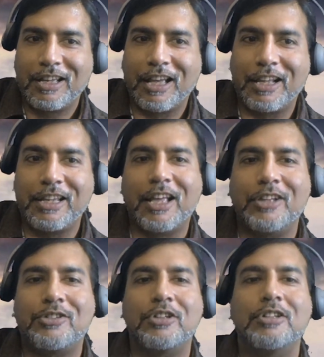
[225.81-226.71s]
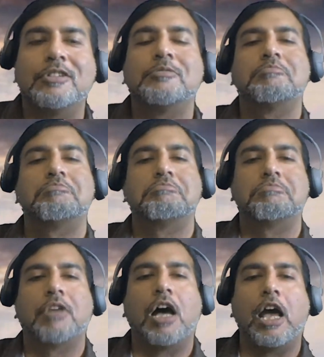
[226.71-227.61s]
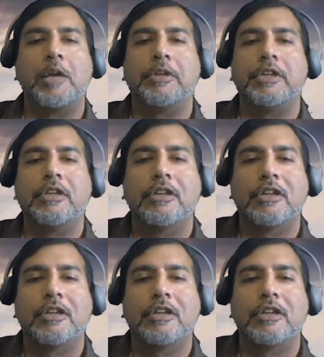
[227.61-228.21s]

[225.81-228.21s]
And he answered, "I am he."